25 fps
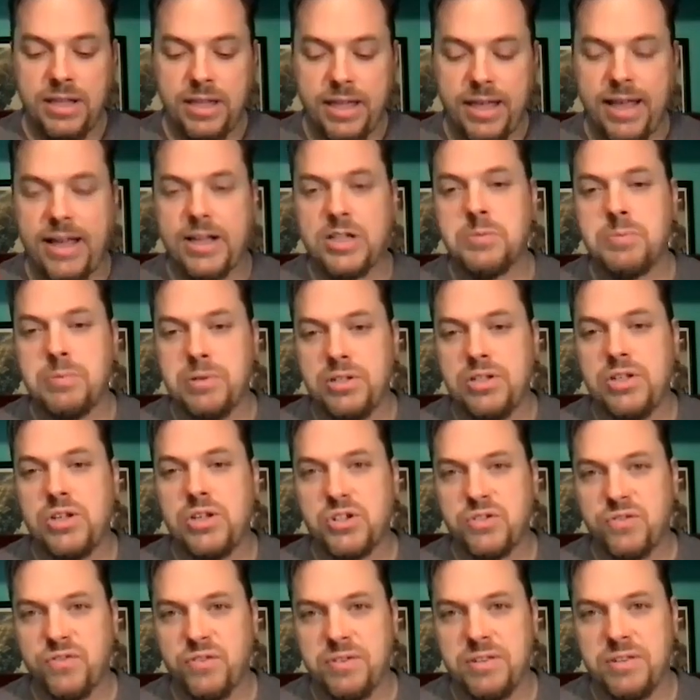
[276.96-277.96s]

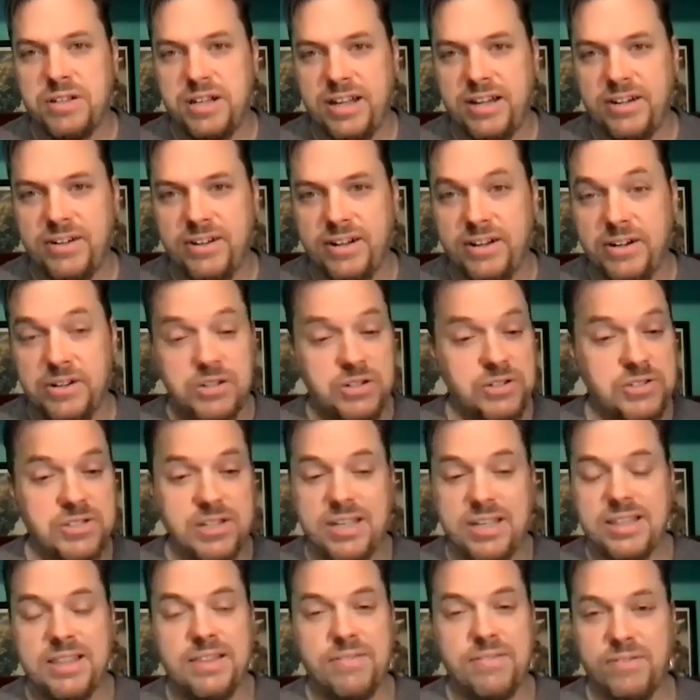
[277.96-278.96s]
exposition from the narrator, just
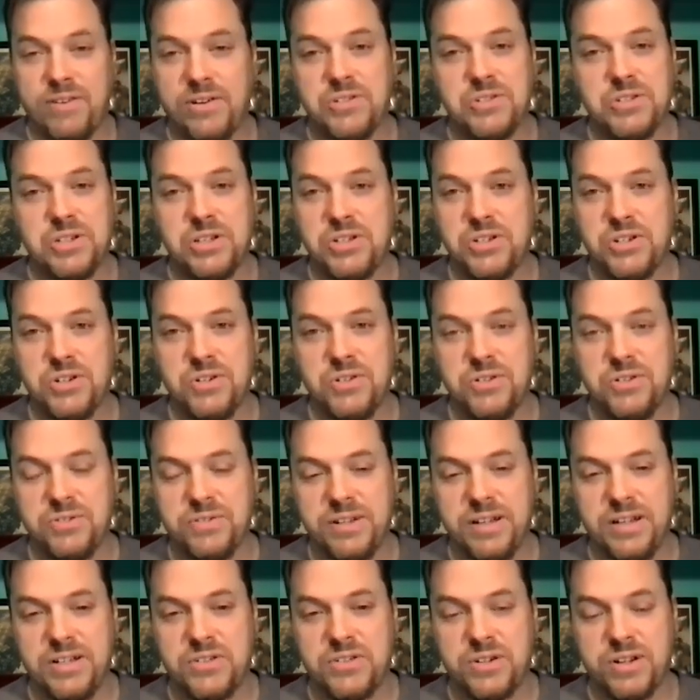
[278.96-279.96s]
like the first issue
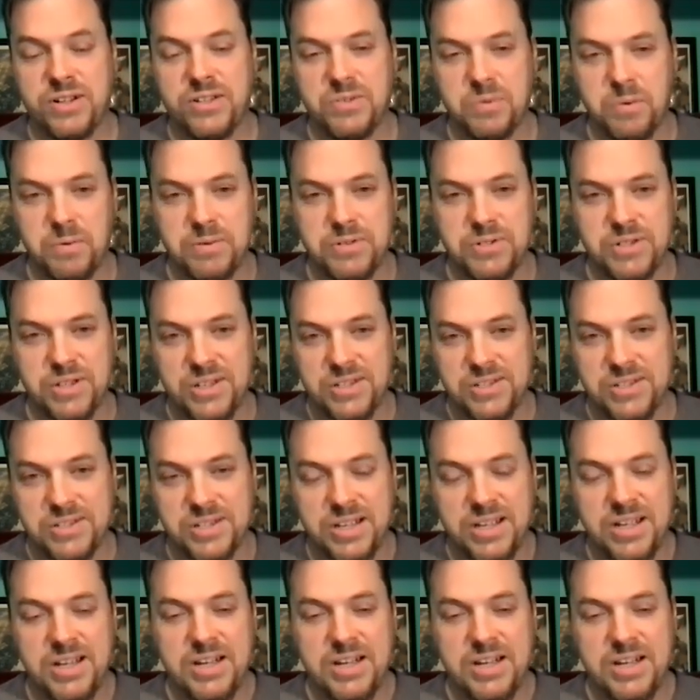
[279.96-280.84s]
of Transformers is.